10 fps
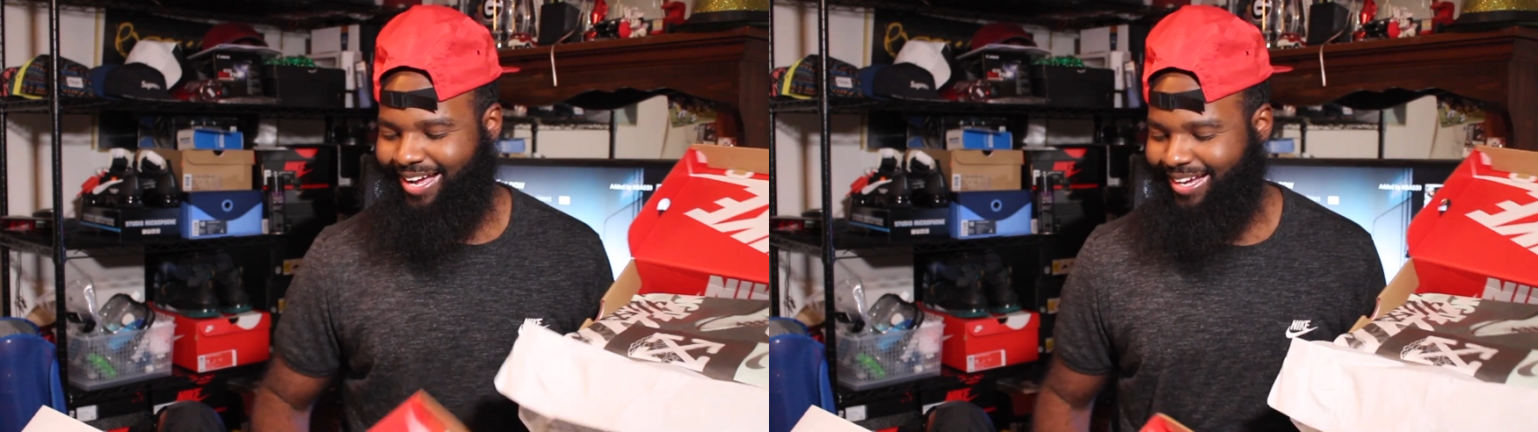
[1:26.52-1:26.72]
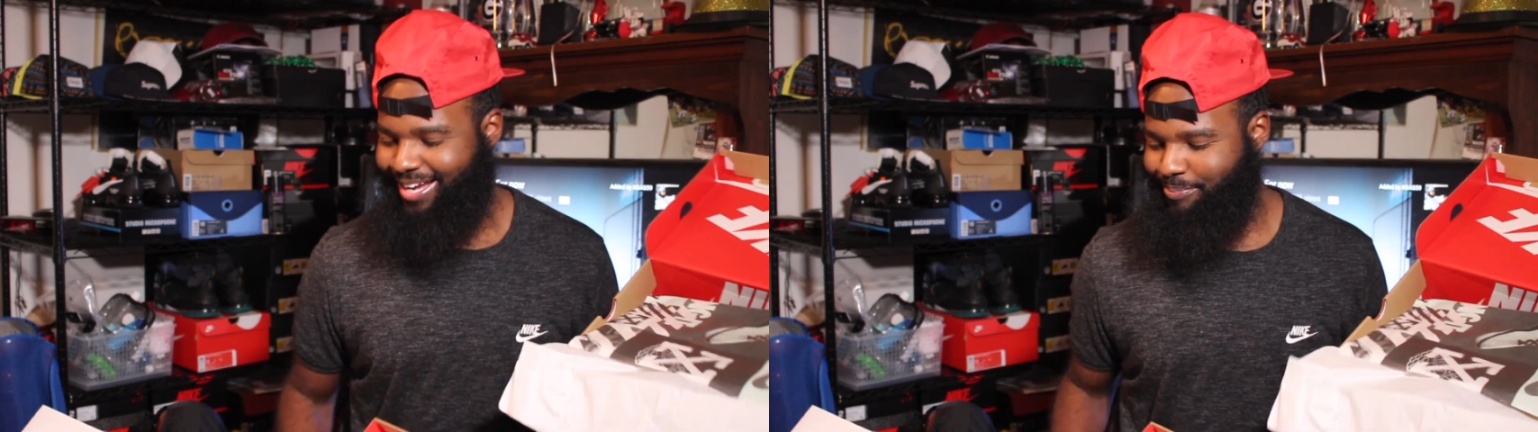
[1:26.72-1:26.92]

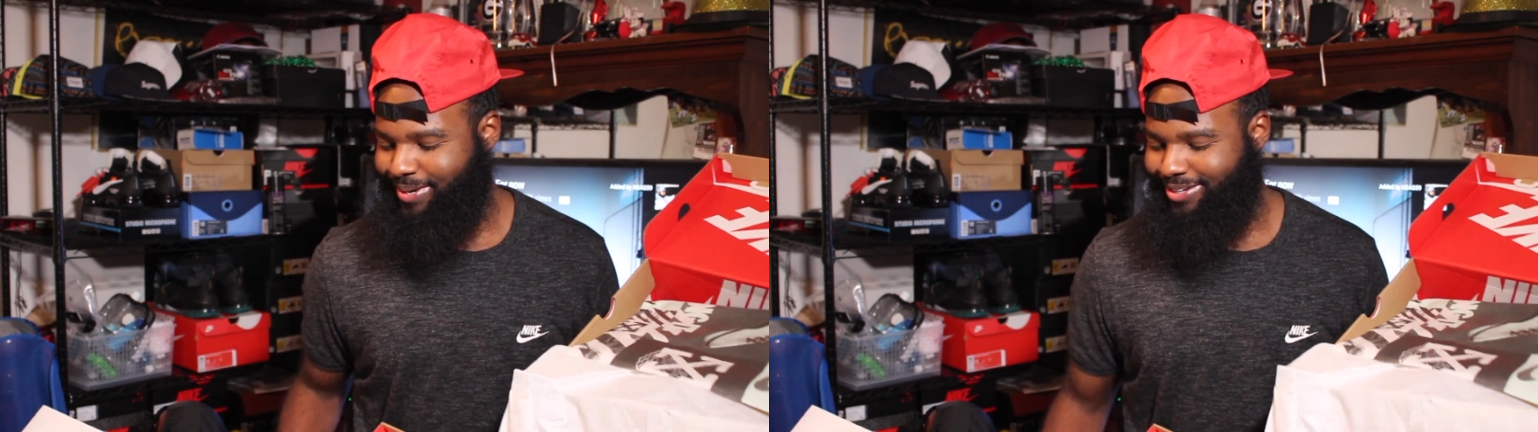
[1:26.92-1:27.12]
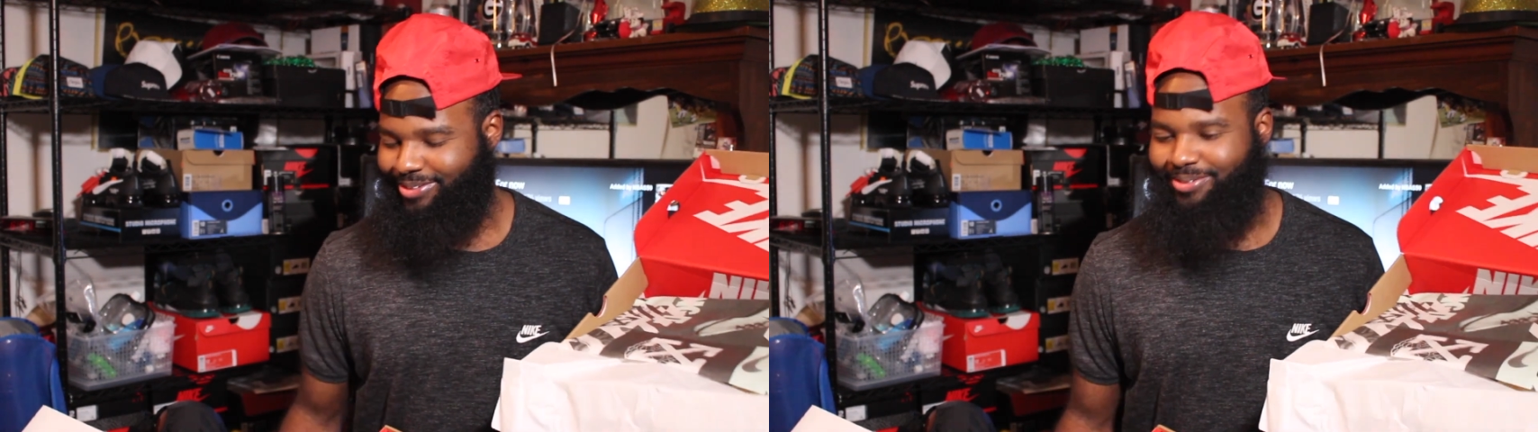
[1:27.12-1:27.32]
I can't
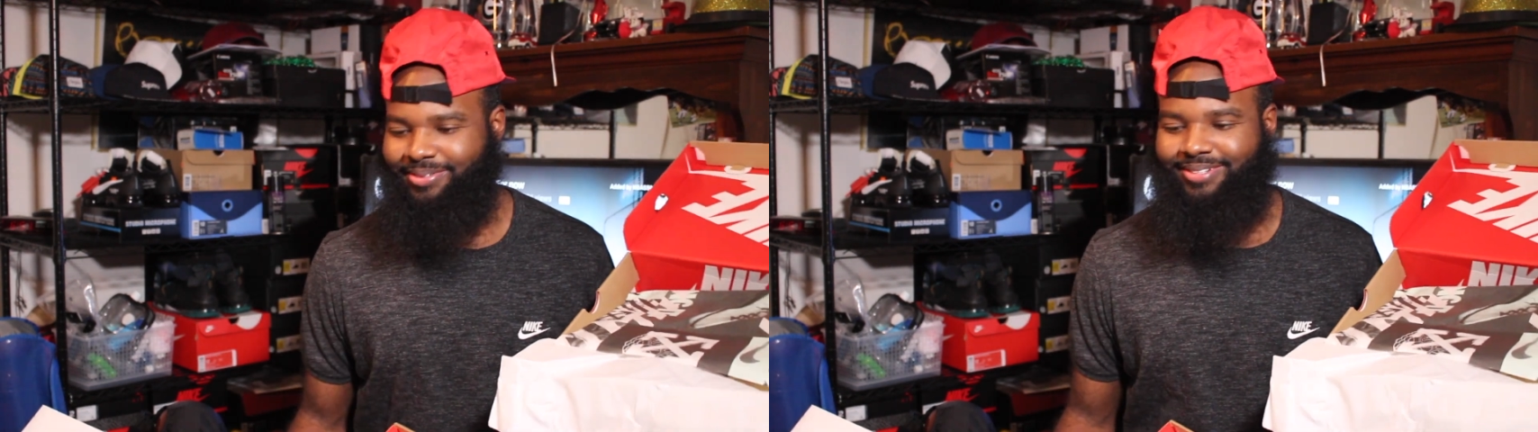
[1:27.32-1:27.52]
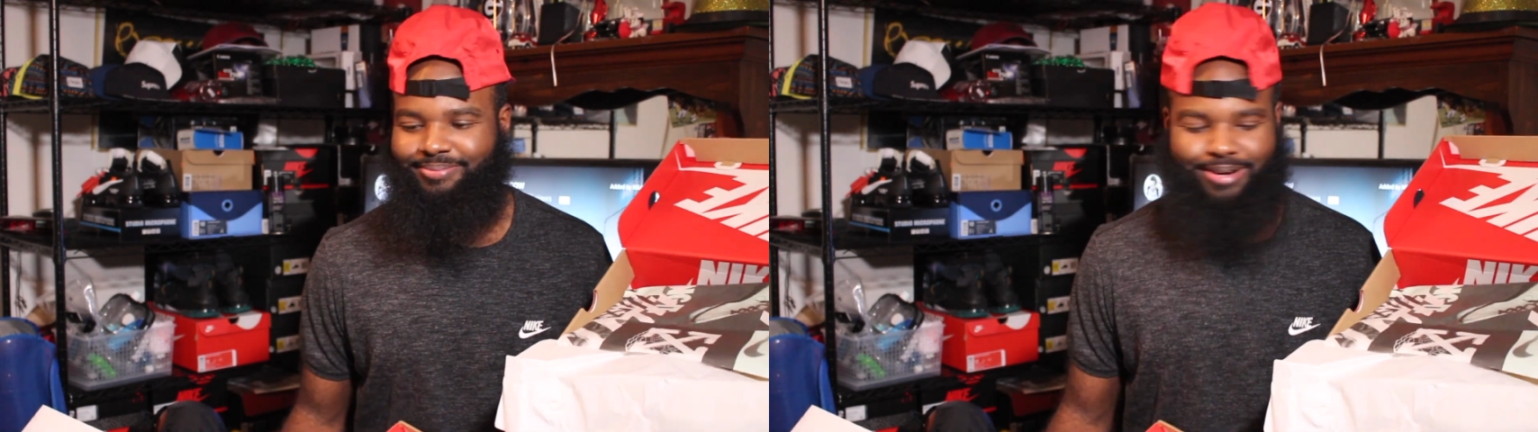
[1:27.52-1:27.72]
pick it up.
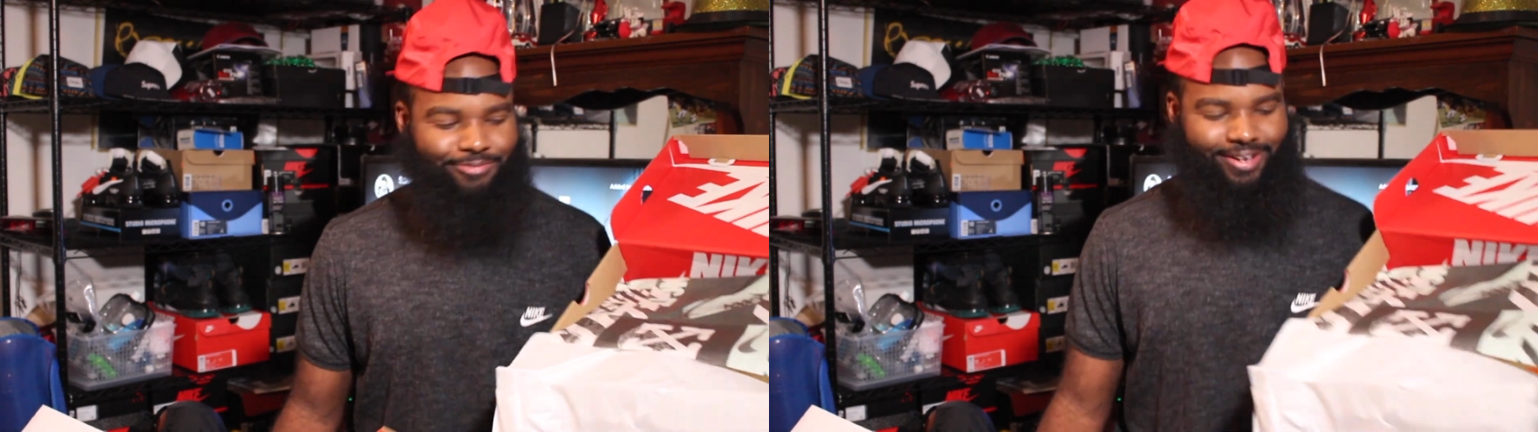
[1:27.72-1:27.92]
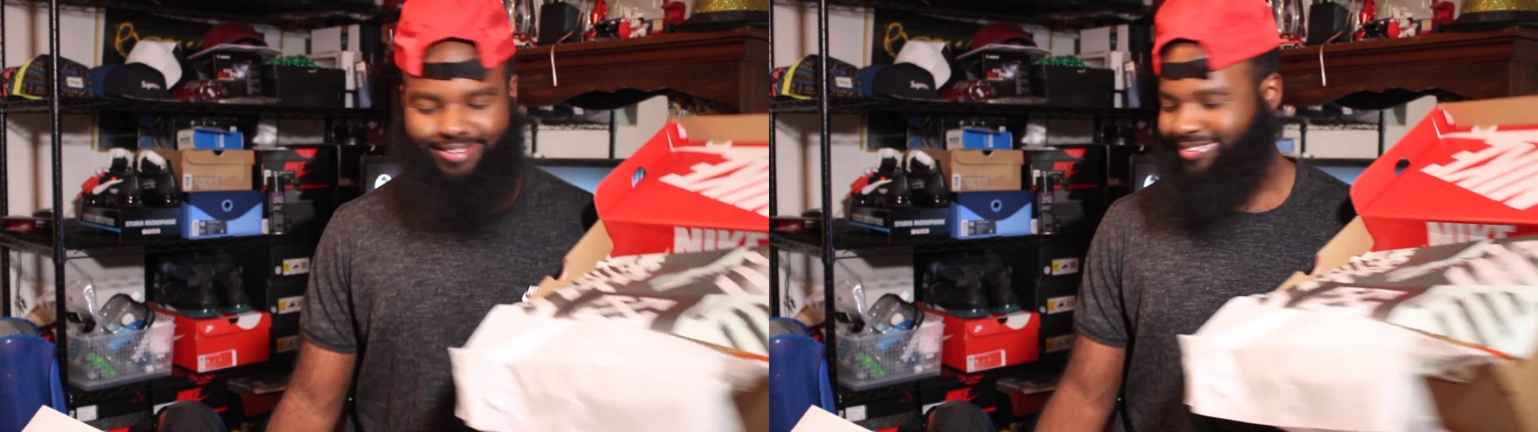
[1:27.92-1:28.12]
My
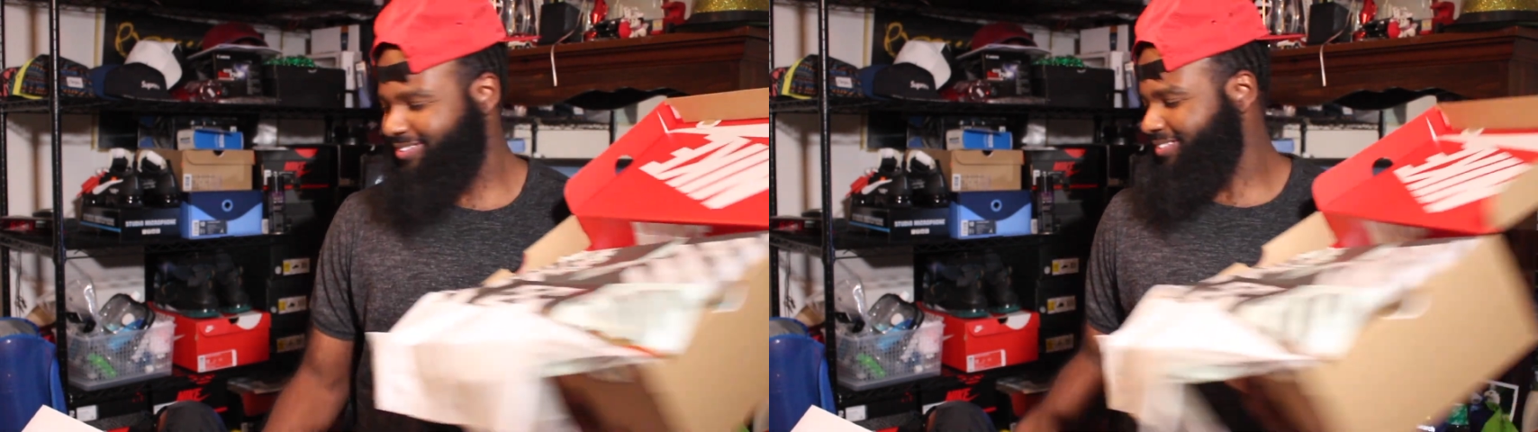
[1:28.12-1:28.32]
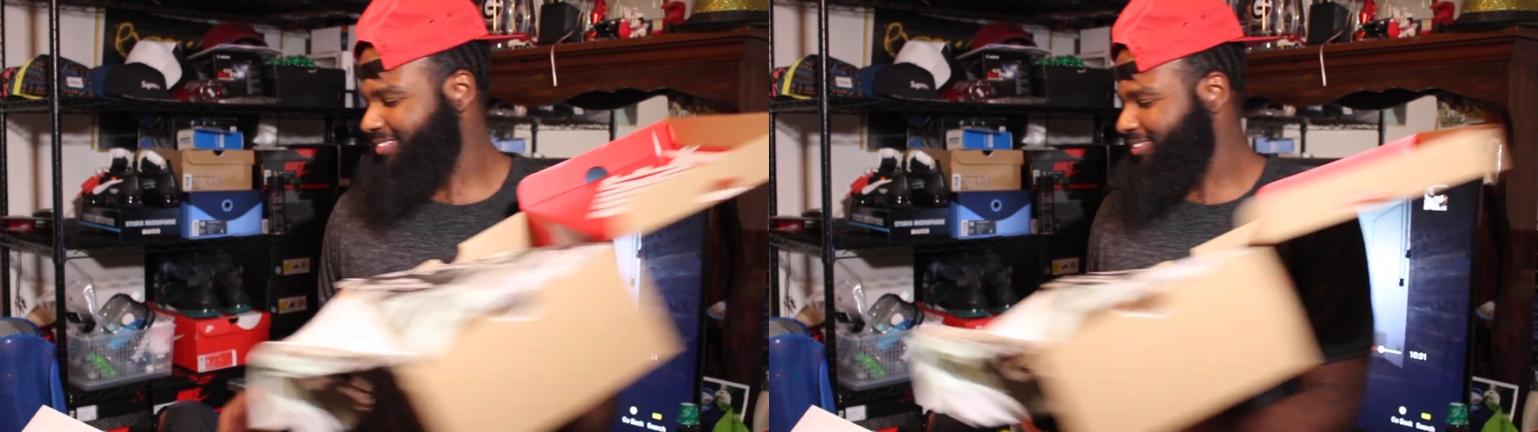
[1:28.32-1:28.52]
finger.
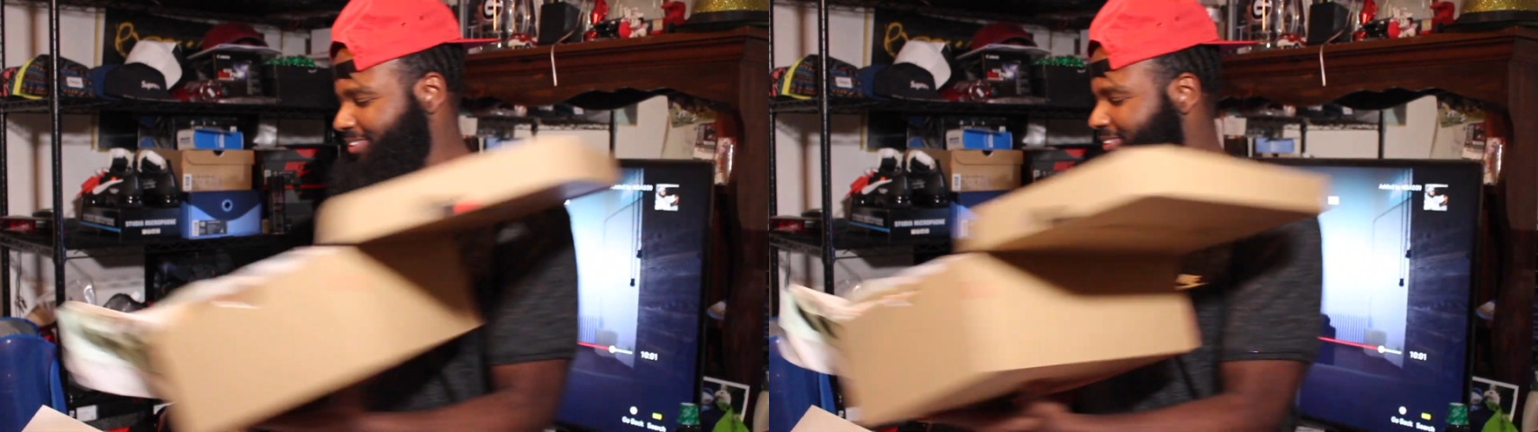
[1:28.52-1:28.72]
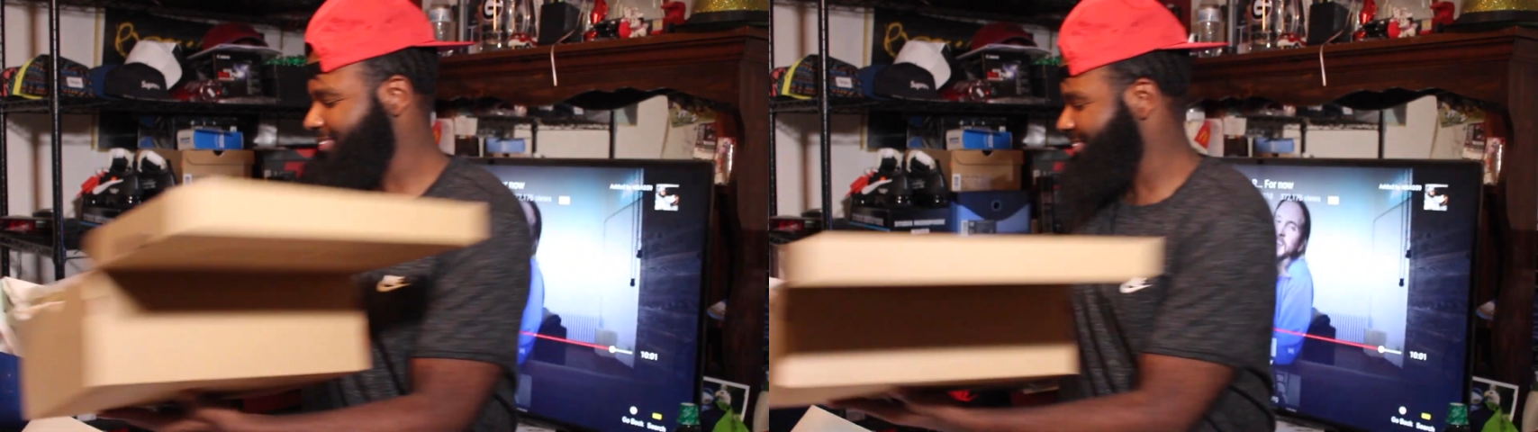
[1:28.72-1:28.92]
Hold on.